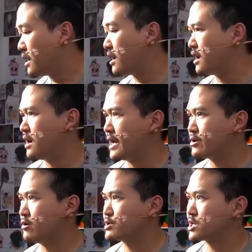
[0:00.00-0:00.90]
And
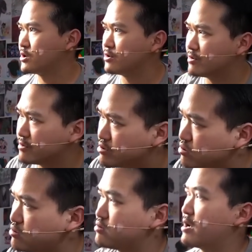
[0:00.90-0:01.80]
also,
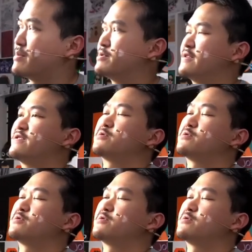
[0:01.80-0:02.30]
I believe